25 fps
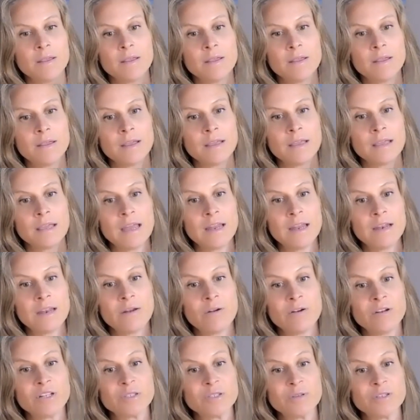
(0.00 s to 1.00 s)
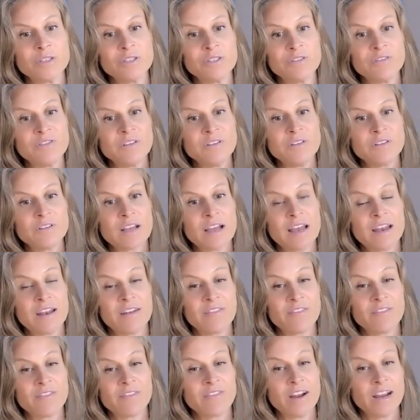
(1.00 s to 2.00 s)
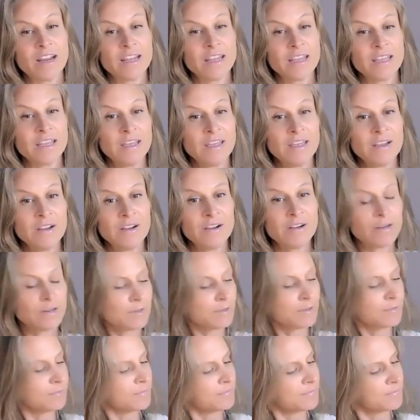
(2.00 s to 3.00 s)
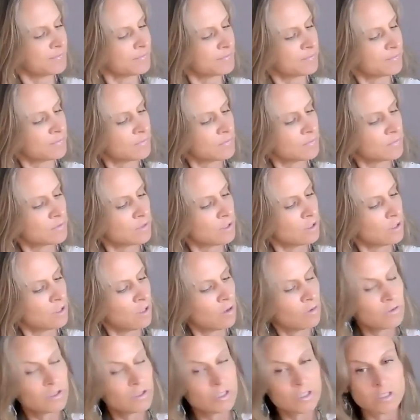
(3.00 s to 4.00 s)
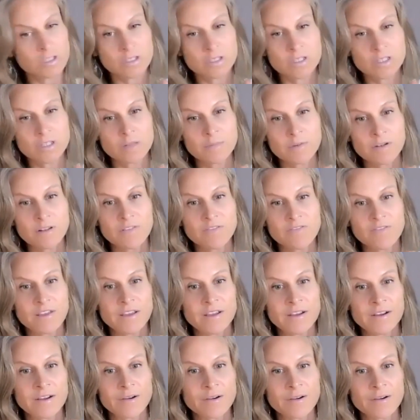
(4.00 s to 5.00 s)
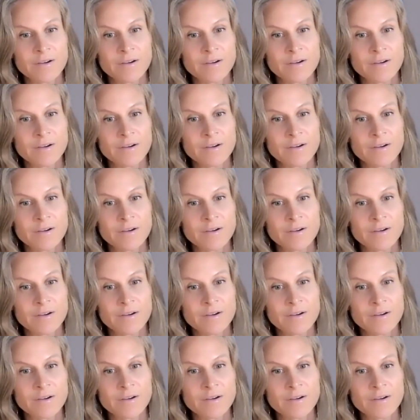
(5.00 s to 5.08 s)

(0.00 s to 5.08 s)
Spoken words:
Again, notice what you feel kind of right here, close to the middle finger,